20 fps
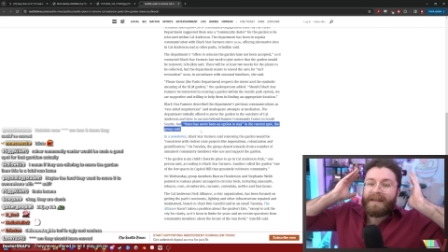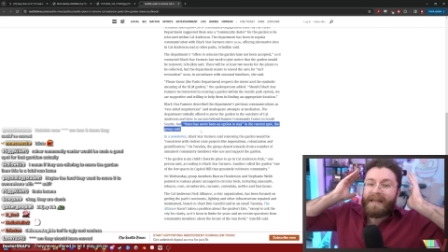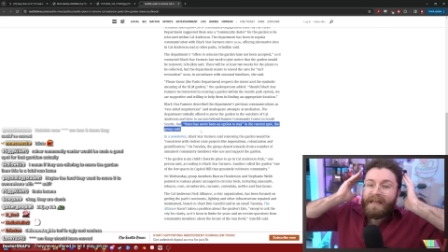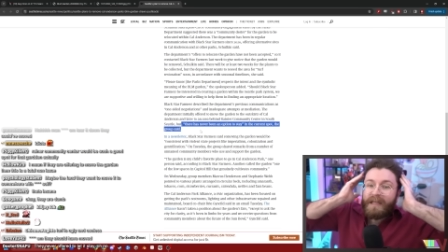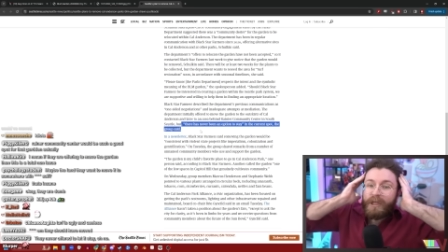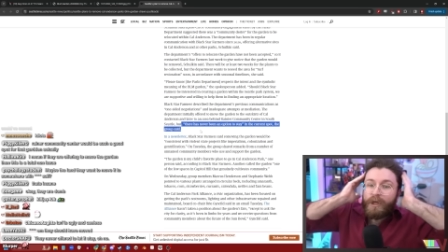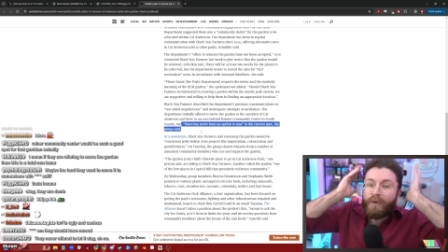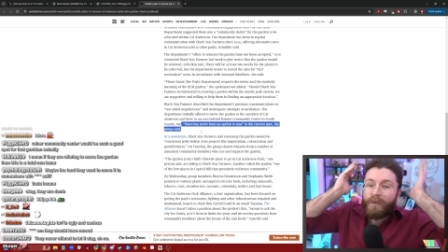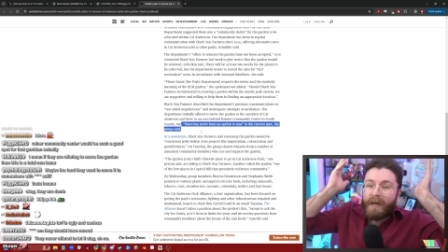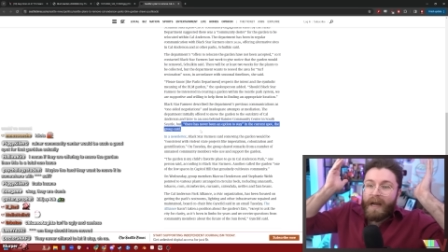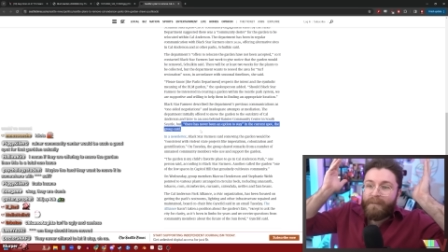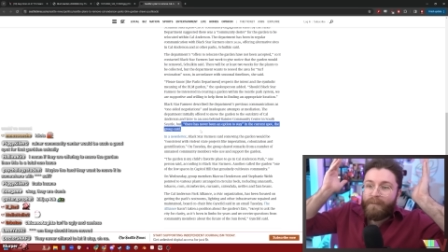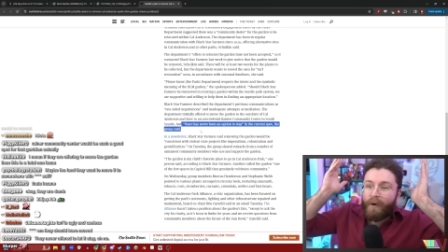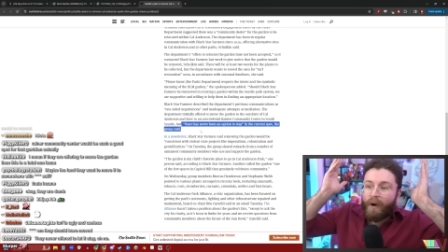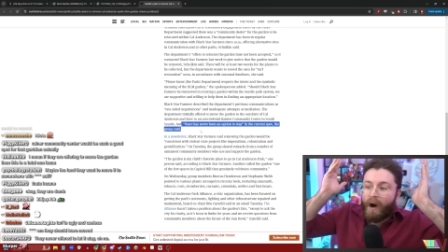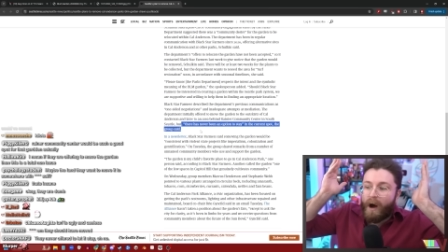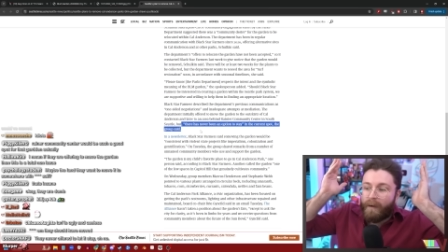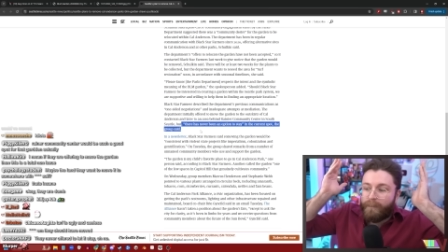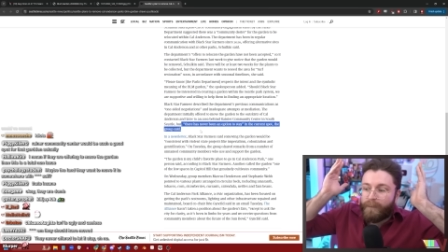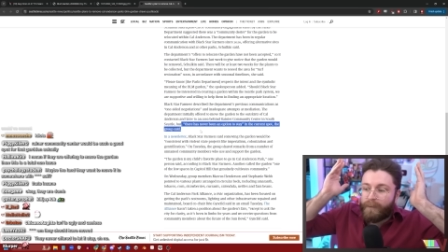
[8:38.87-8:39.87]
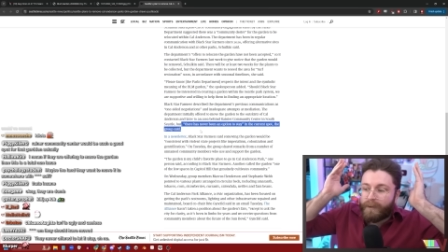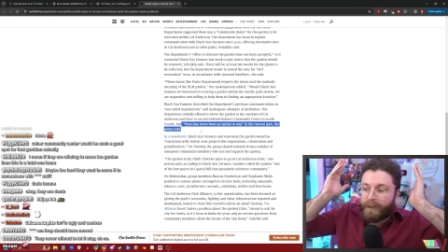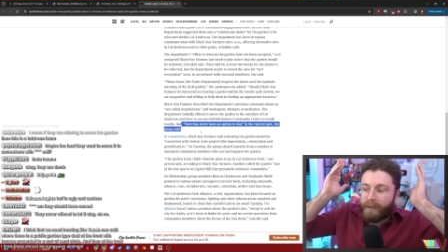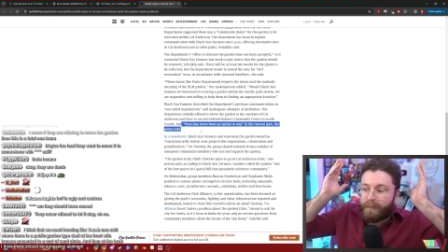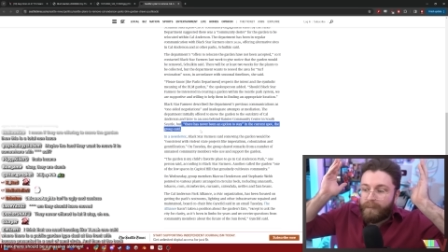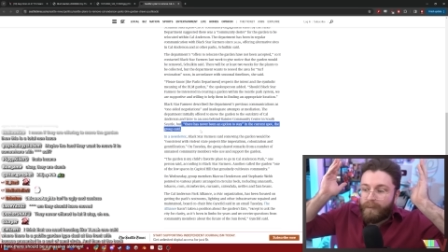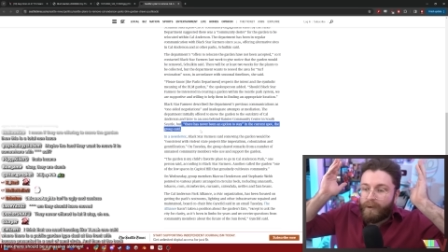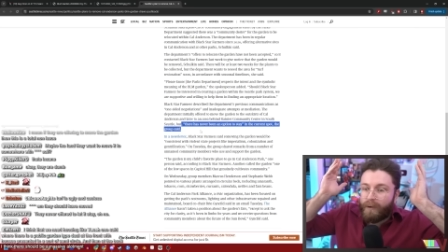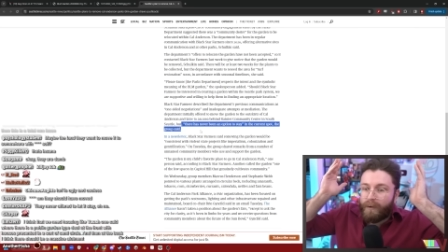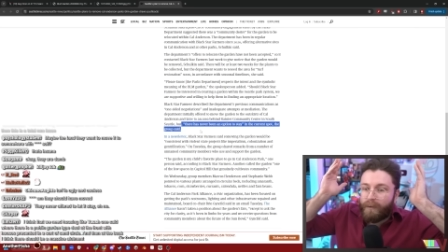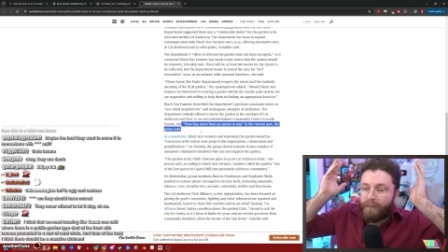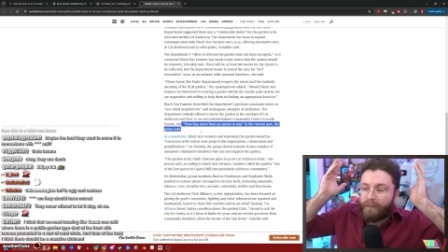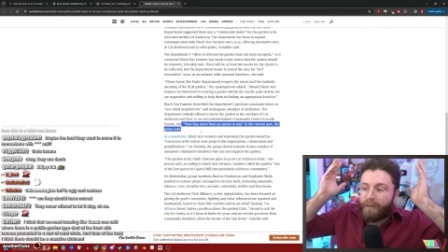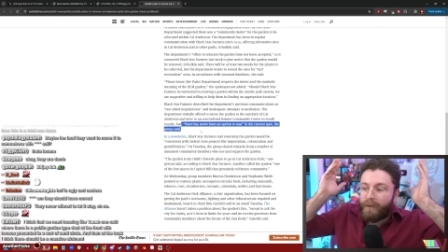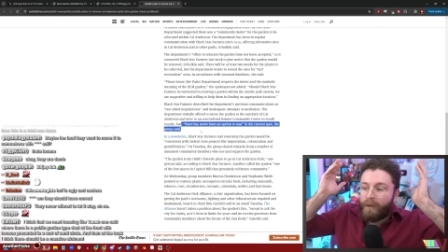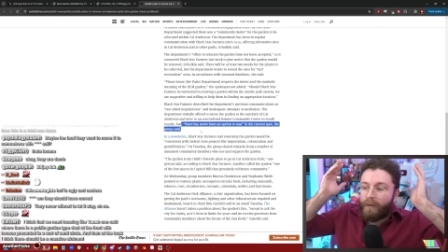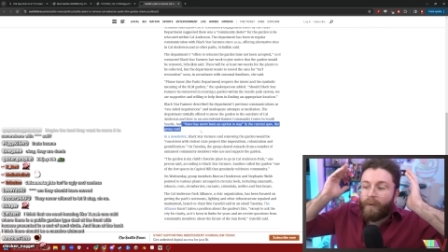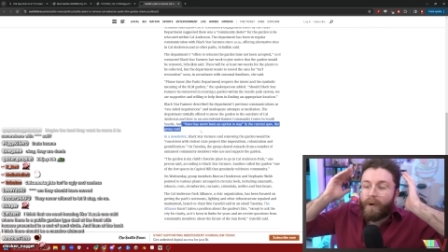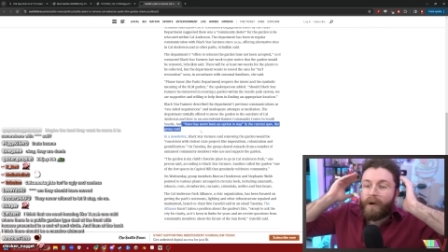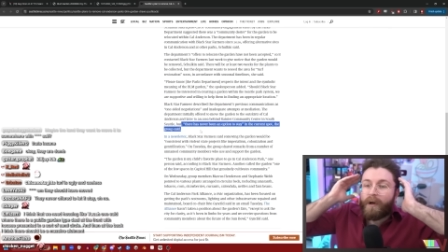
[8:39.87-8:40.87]
Then you never offered to move.
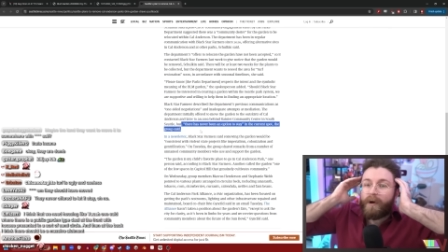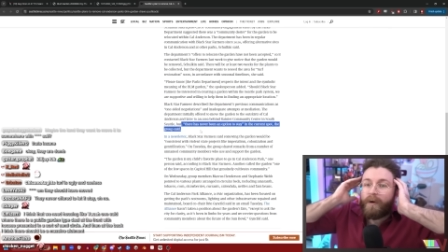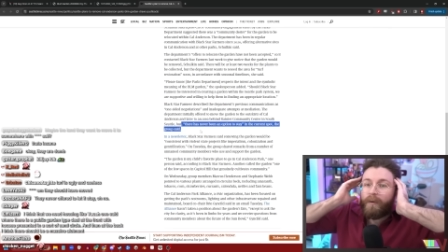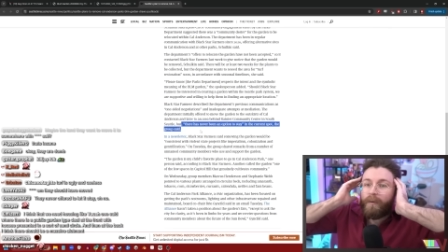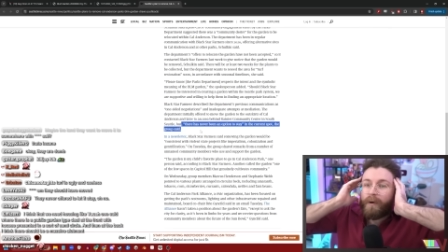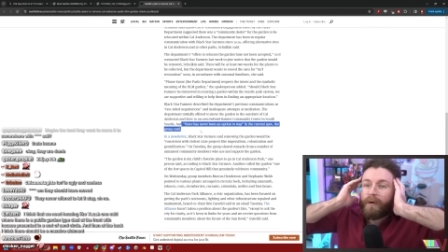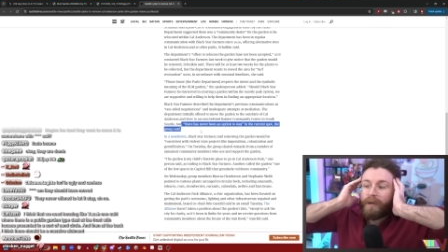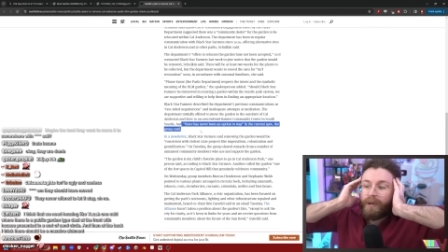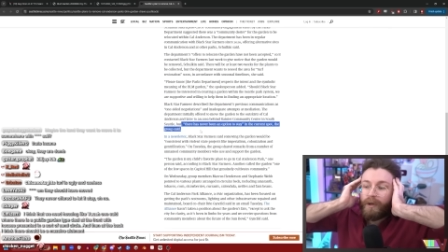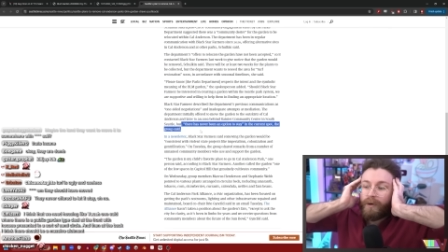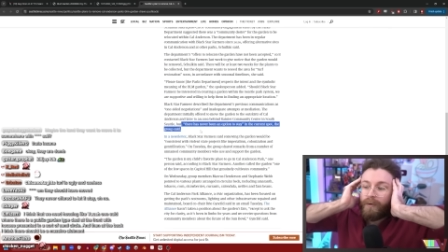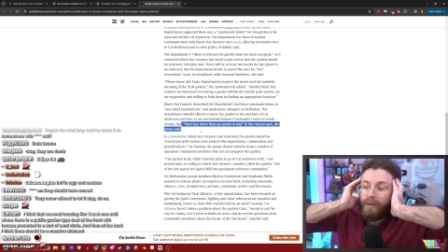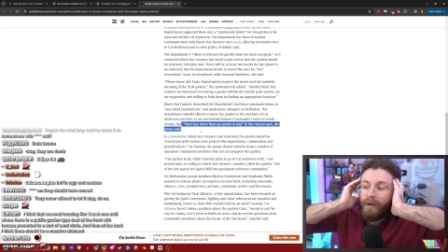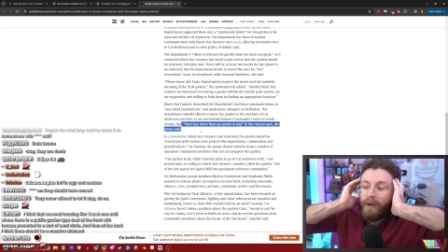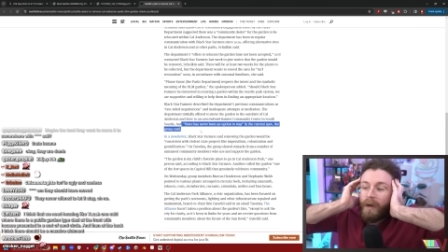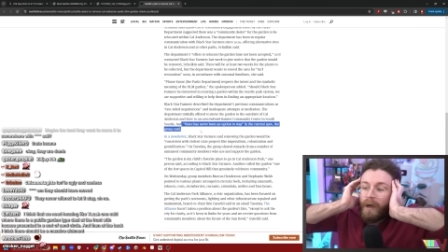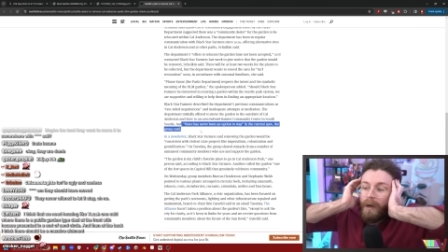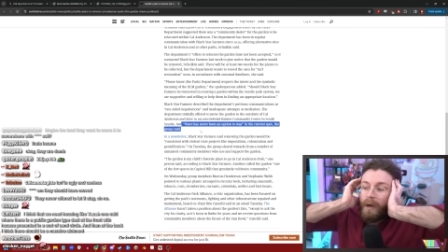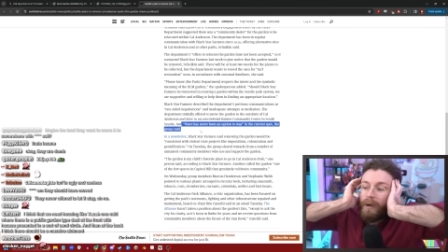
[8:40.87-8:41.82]
Well, you...